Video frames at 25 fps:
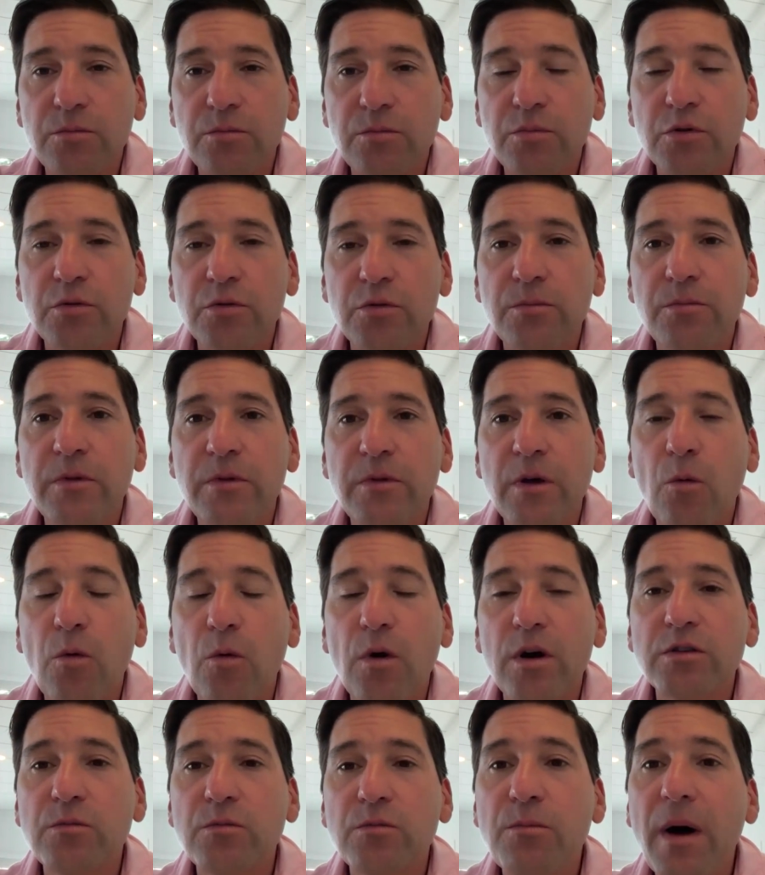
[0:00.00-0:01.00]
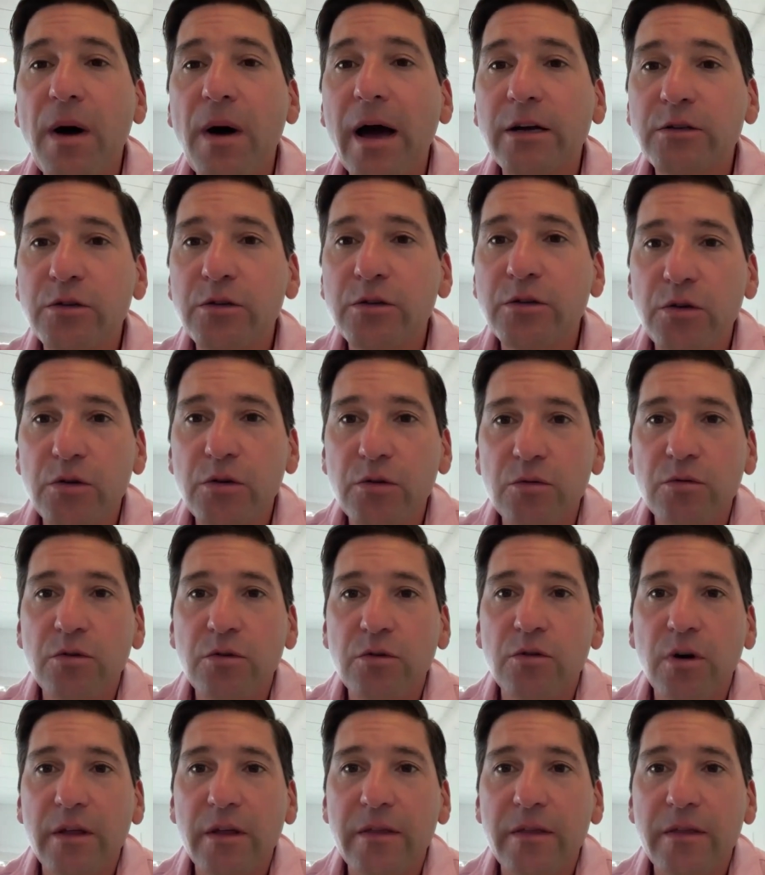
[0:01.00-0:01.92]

put the question back to you.